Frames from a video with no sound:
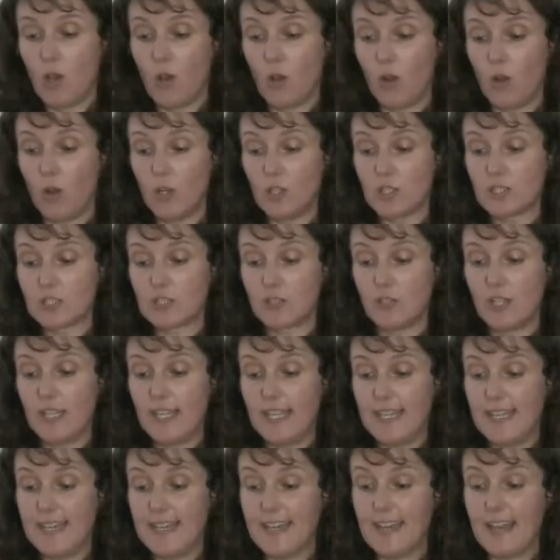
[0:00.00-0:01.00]
also
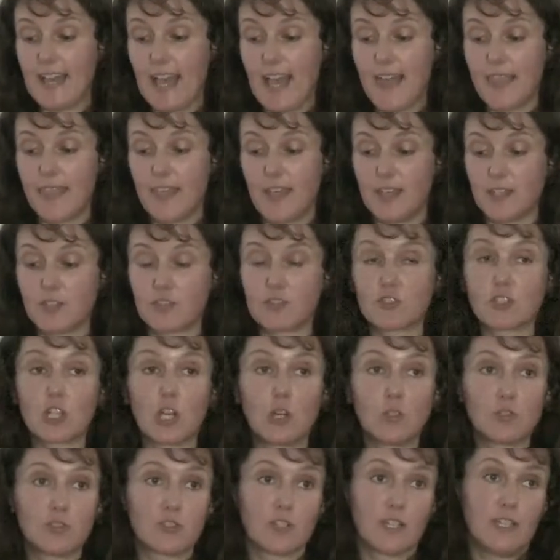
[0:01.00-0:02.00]
another
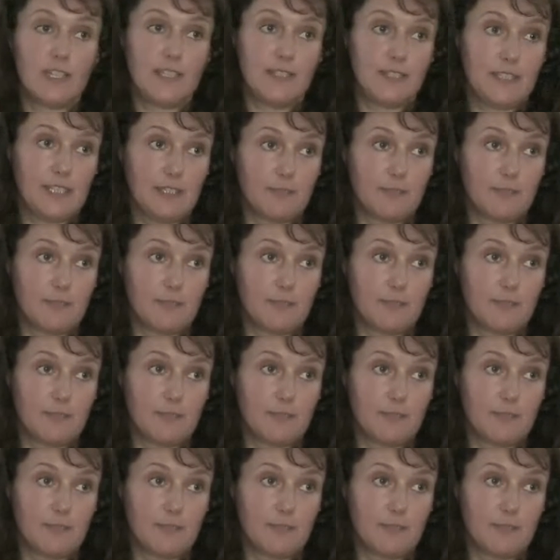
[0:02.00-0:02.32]
totally